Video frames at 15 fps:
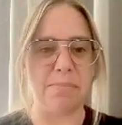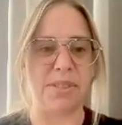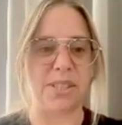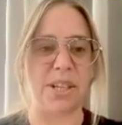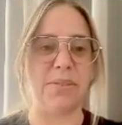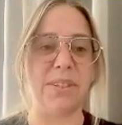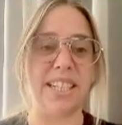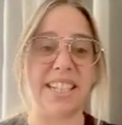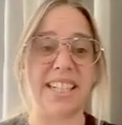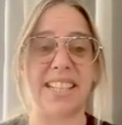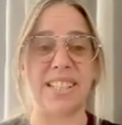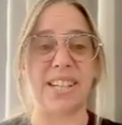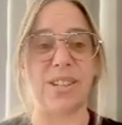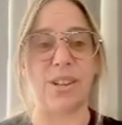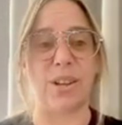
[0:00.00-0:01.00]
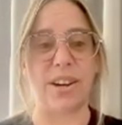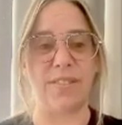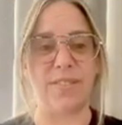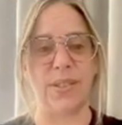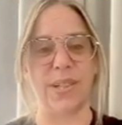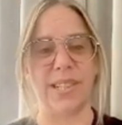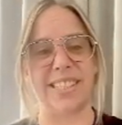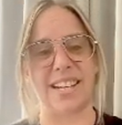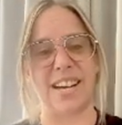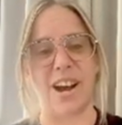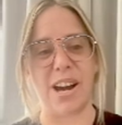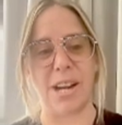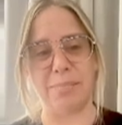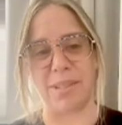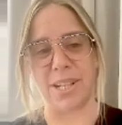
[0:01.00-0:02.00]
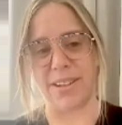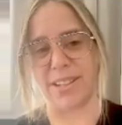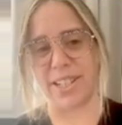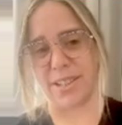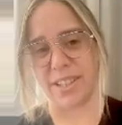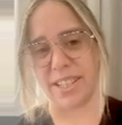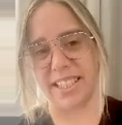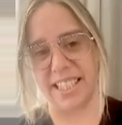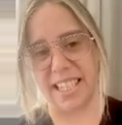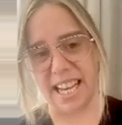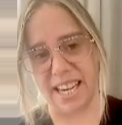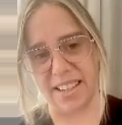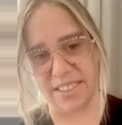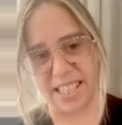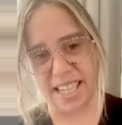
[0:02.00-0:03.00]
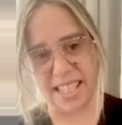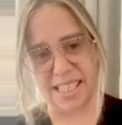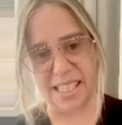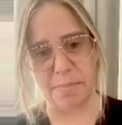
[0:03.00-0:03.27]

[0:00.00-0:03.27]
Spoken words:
So really there's a lot of noise and hype going on in the NFT